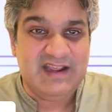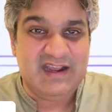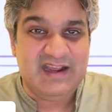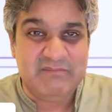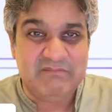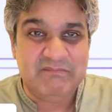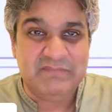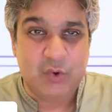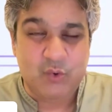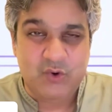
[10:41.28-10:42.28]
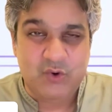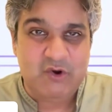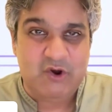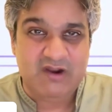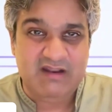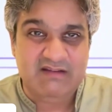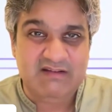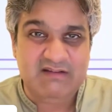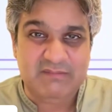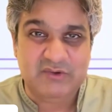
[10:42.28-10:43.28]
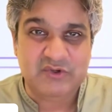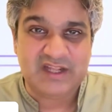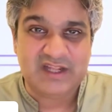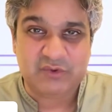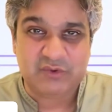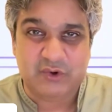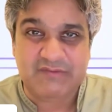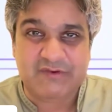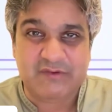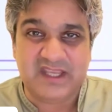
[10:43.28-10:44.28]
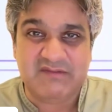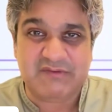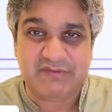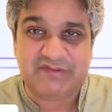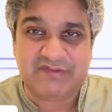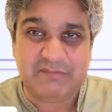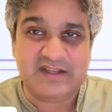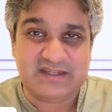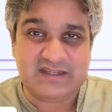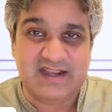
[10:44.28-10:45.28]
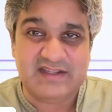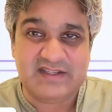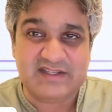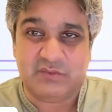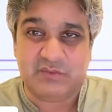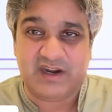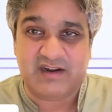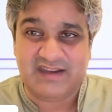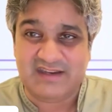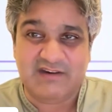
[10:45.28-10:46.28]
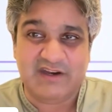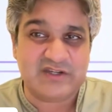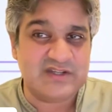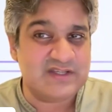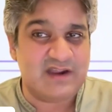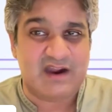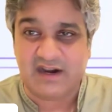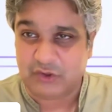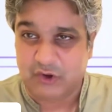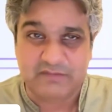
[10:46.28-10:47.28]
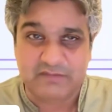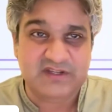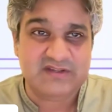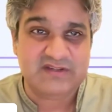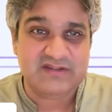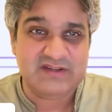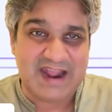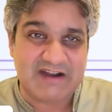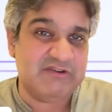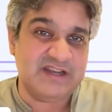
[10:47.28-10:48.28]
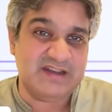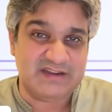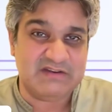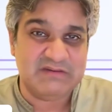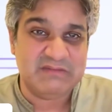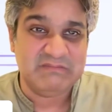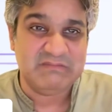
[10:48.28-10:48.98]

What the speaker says: The only model, Manoj, that would hold for me for 50 plus clients is where integrations are autonomous and resilient,